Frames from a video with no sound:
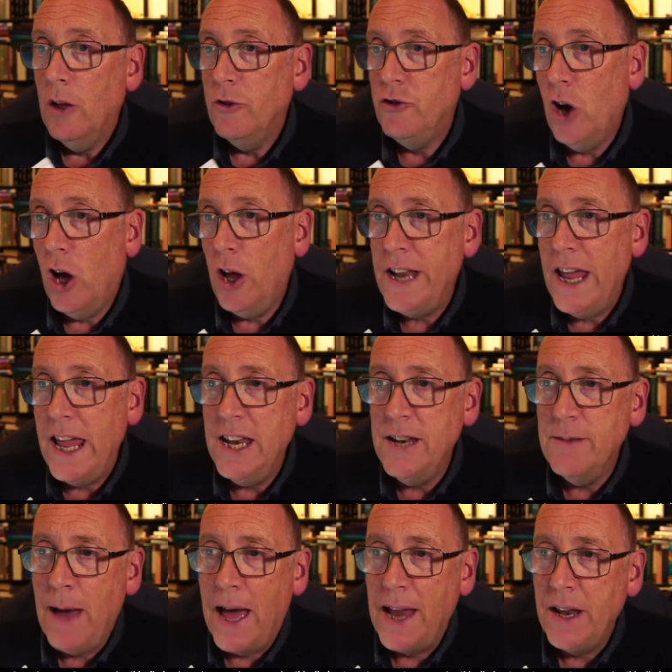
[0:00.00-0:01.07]
John
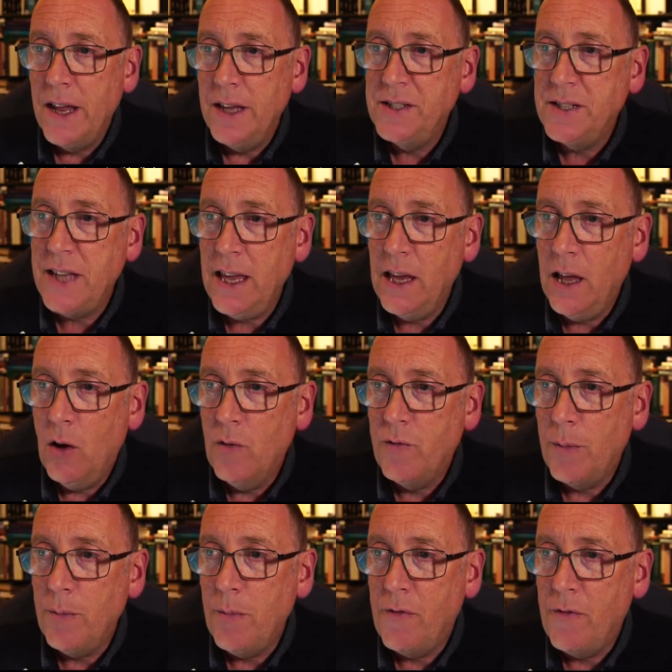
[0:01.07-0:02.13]
Inman is saying hello
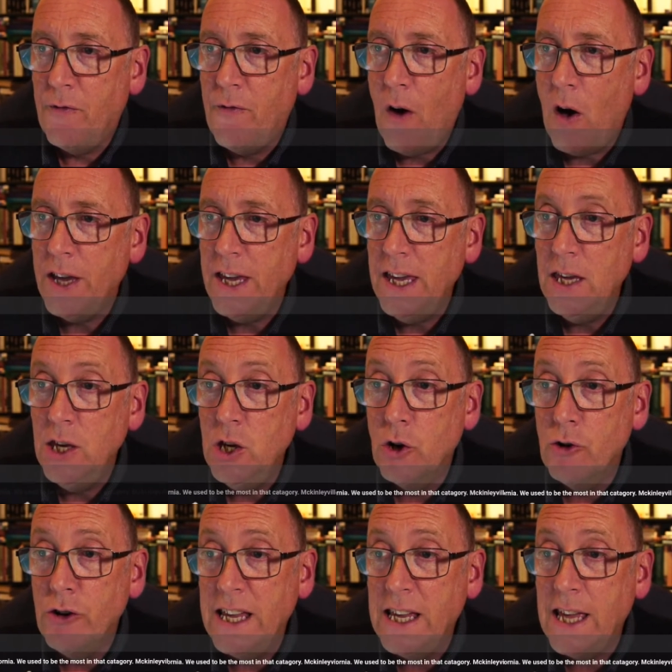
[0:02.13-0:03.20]
from foggy
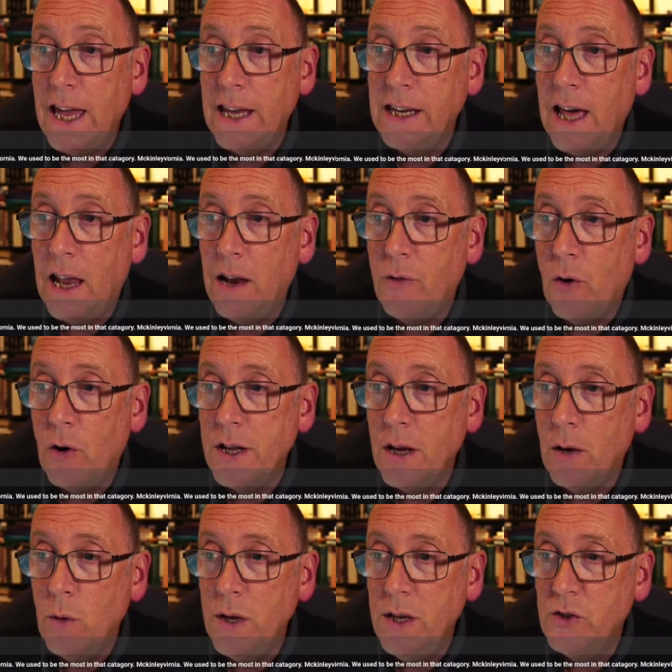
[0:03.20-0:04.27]
Eureka in
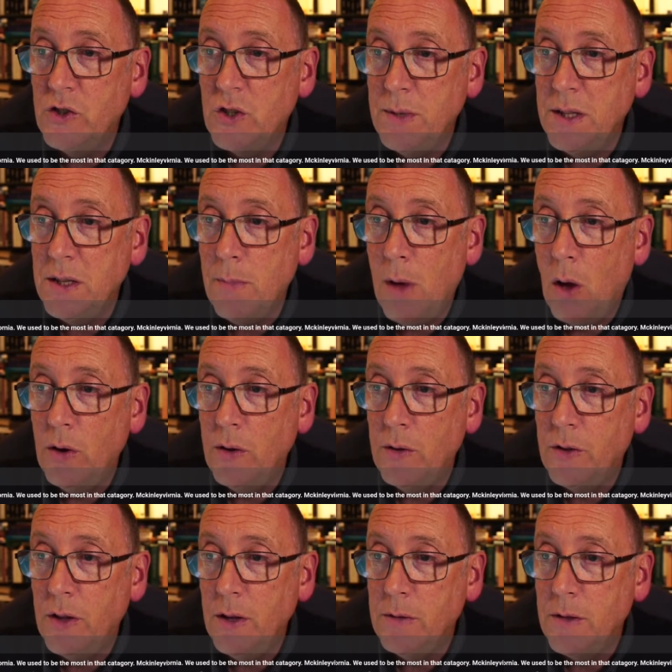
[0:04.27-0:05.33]
California. We used to be the, mo-
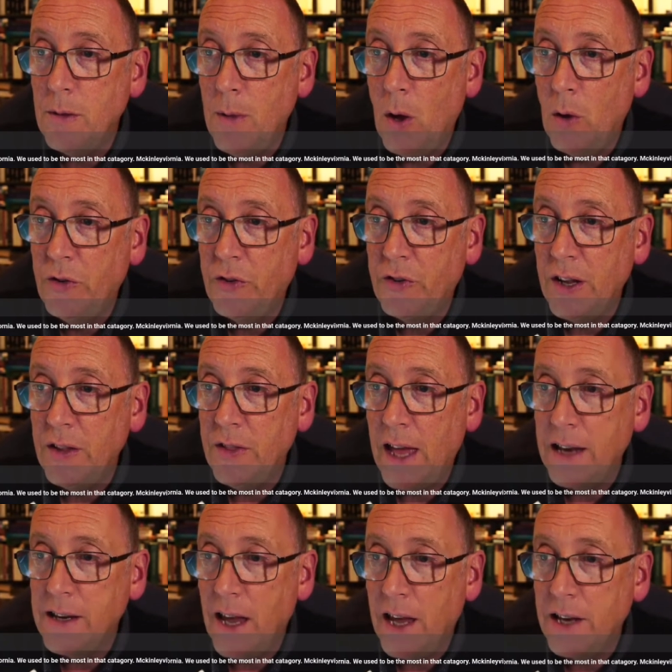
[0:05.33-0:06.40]
the, the most in
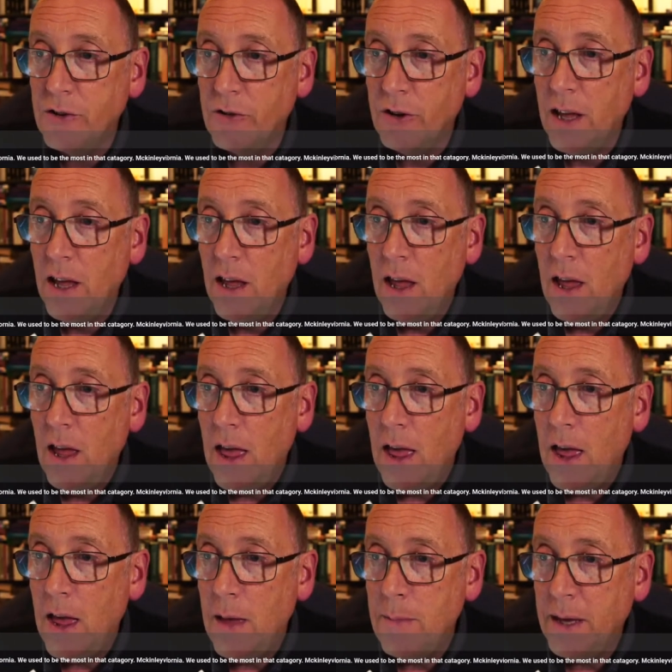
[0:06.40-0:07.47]
that category.
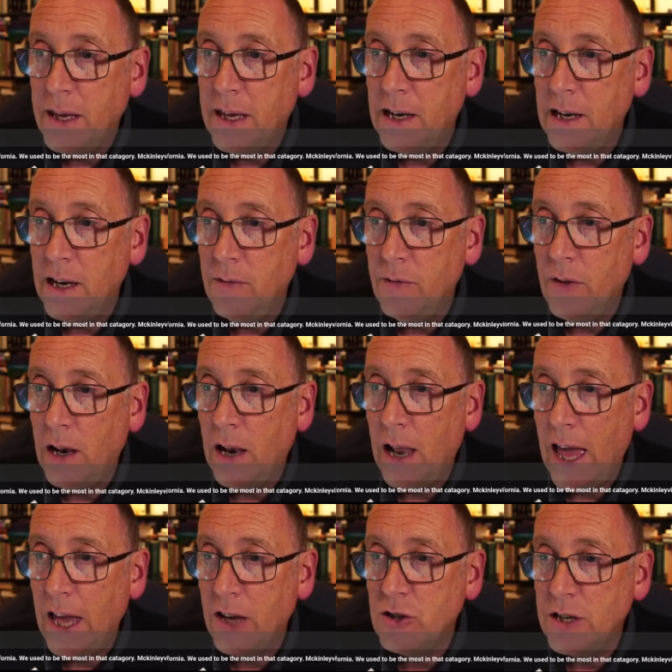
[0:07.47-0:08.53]
Uh, McKinleyville,
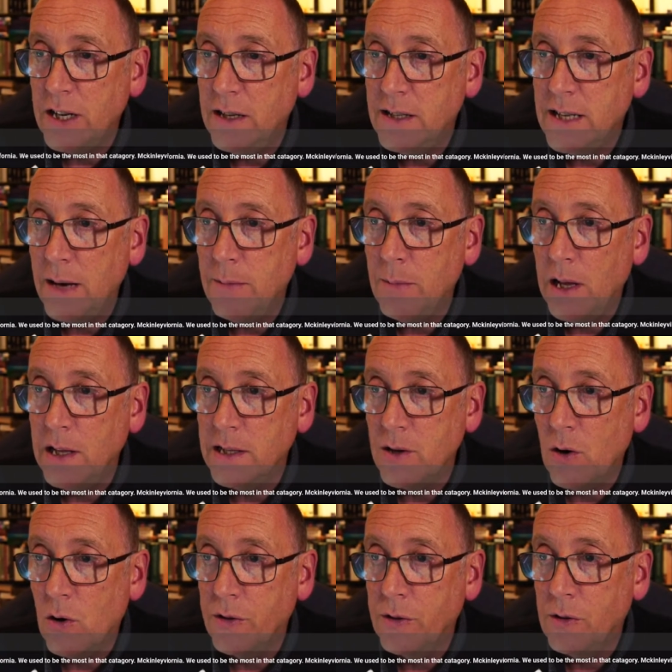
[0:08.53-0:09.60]
actually, 10 miles
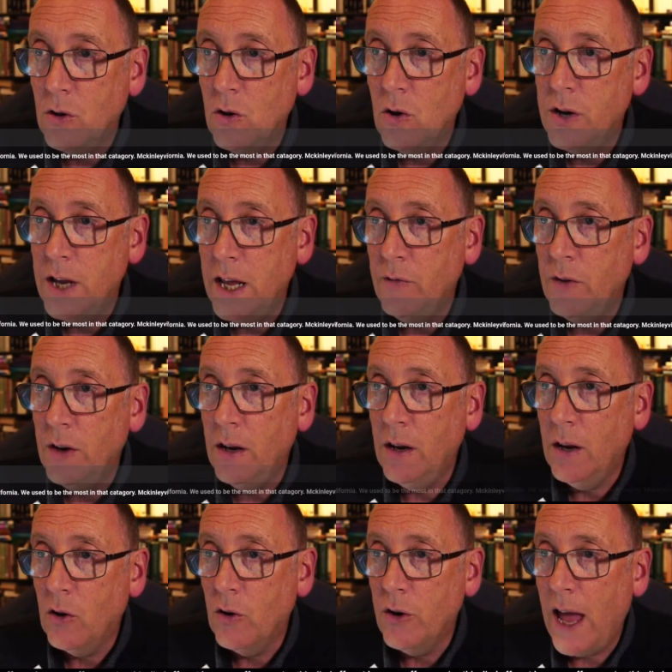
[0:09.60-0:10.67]
north. Good
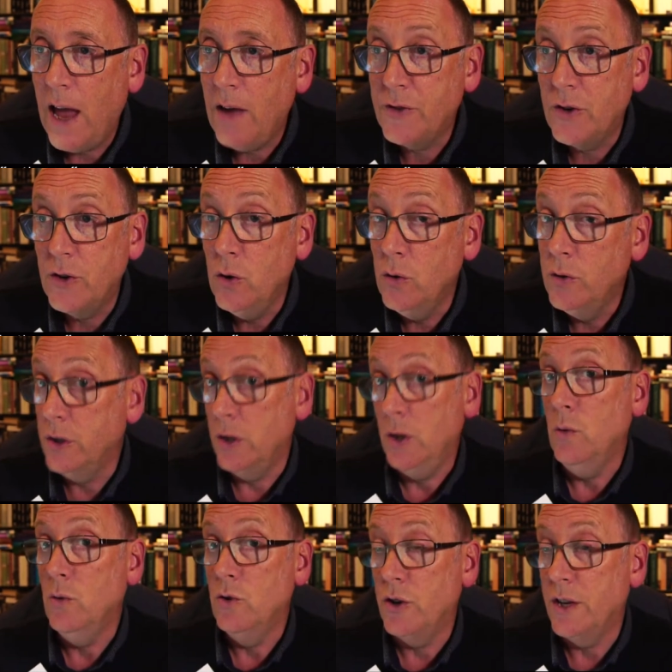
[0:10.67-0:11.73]
evening, good afternoon to
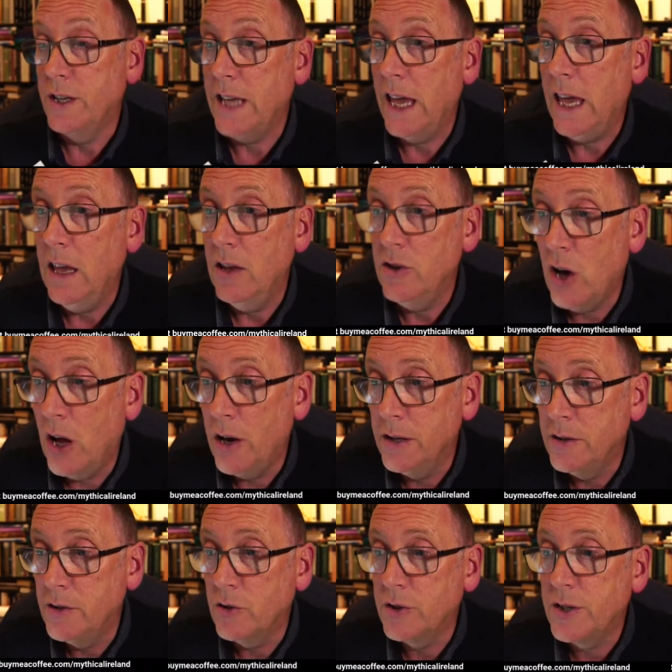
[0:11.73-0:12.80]
you, should I say, John.
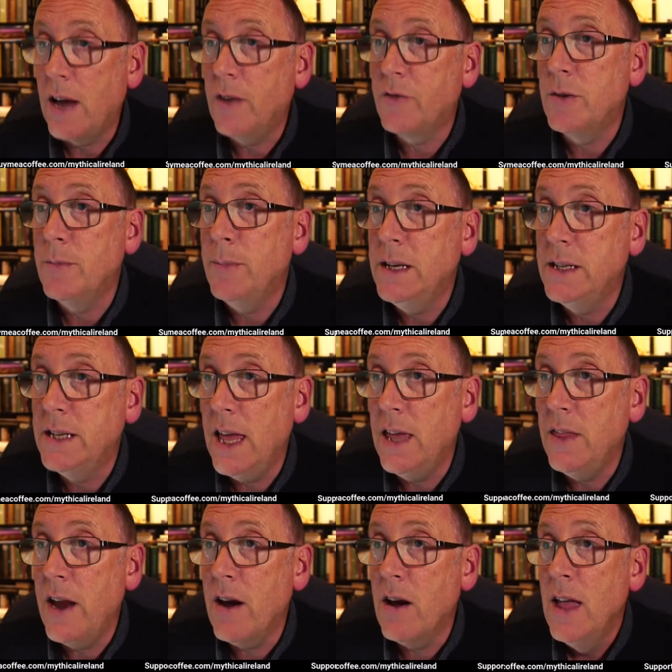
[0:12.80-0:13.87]
It's just after midday
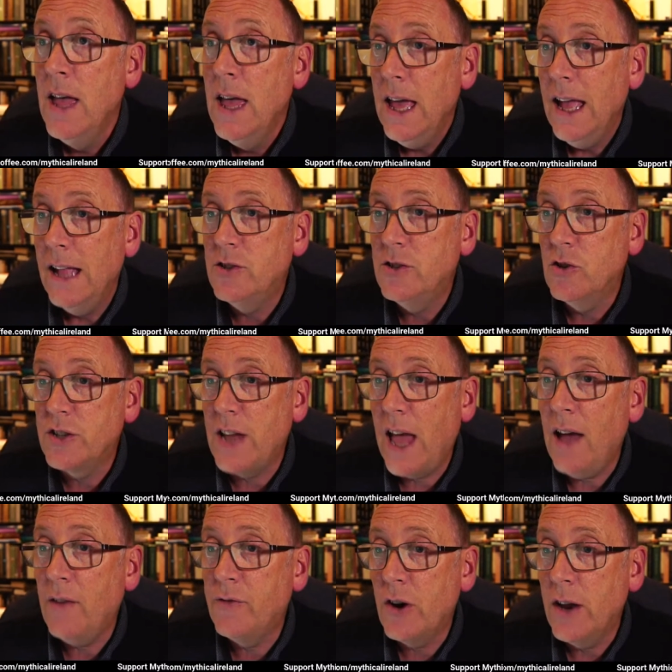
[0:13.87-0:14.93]
there. It's just
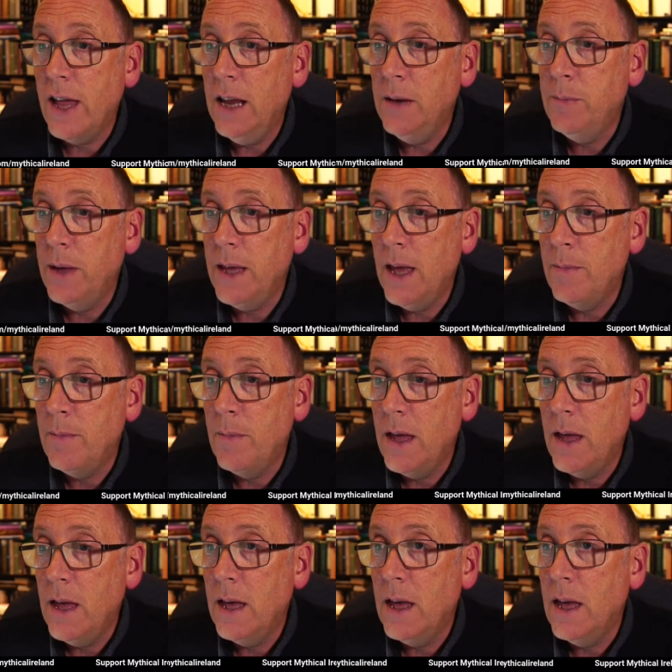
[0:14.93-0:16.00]
after 8 p.m.
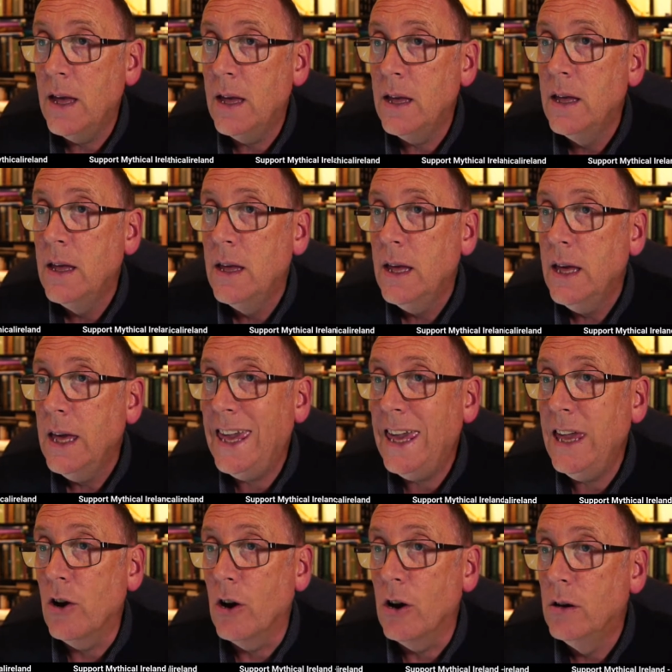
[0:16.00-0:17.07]
Uh,
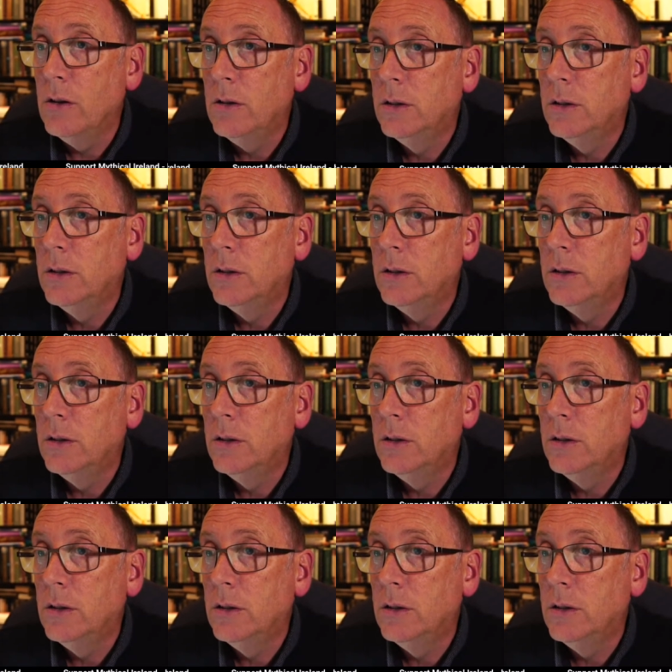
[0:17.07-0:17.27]
here.